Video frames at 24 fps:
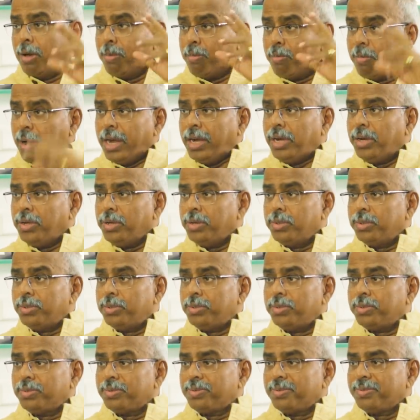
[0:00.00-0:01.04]
Mind
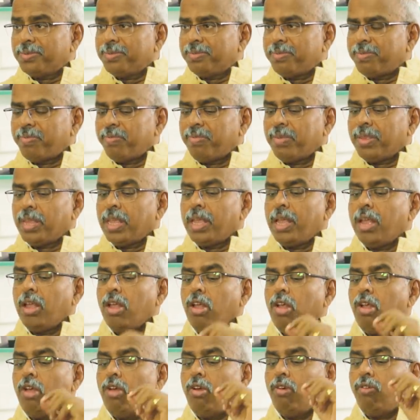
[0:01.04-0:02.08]
you,
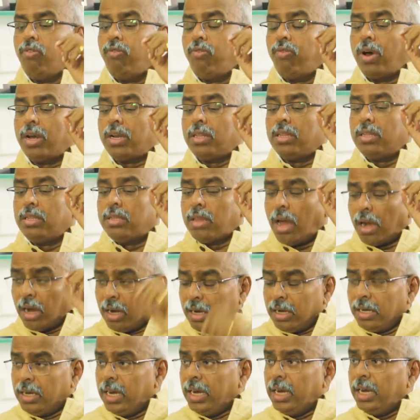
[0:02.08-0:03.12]
for
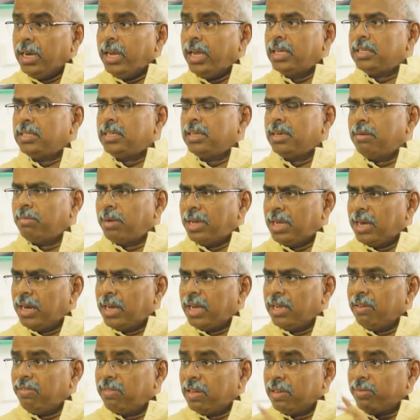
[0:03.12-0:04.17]
30 days in my
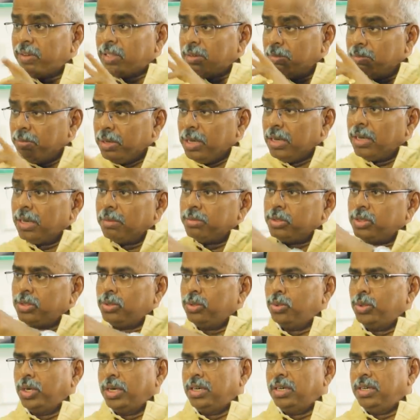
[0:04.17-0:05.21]
life, I was a BCom
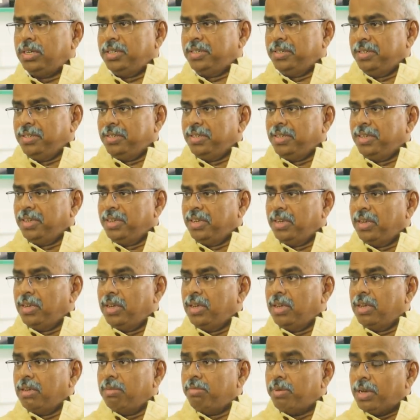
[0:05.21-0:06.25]
student,
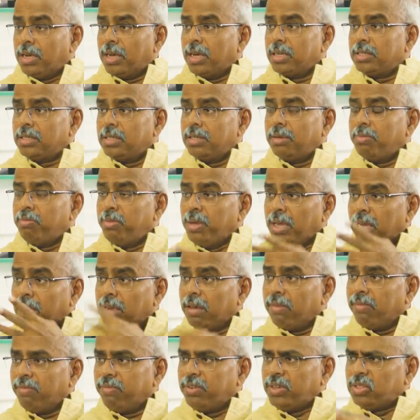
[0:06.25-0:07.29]
because the
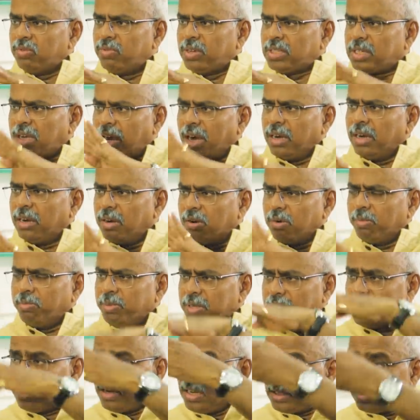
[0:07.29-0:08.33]
BCom fees was 100
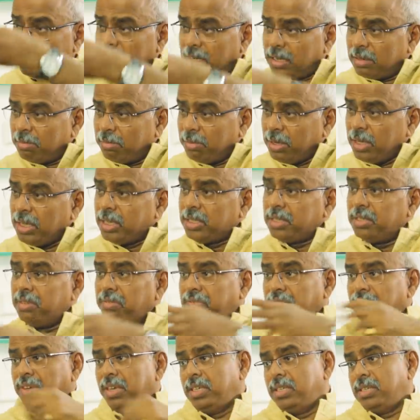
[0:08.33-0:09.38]
rupees less than
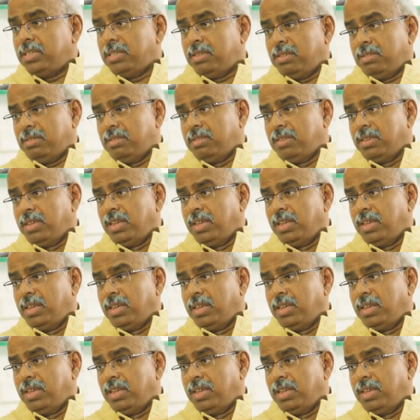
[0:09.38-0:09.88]
BSc fees.